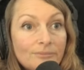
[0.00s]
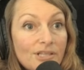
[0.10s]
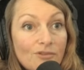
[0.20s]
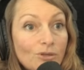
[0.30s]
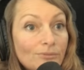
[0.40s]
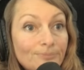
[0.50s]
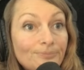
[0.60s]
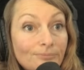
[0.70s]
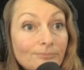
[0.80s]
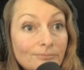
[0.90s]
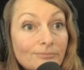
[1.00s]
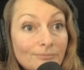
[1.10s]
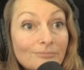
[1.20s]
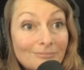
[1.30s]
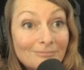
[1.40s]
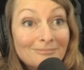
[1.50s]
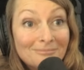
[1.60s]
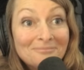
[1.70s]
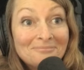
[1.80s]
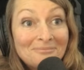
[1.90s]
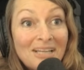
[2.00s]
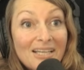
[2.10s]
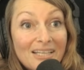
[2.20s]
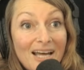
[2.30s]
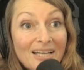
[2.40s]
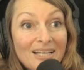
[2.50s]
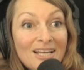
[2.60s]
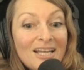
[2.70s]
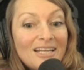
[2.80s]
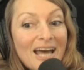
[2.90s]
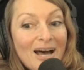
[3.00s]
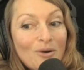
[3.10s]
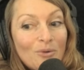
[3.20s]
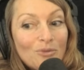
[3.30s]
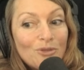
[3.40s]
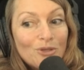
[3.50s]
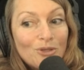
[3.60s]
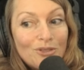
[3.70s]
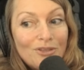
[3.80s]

several. Wow. Yeah. Now the good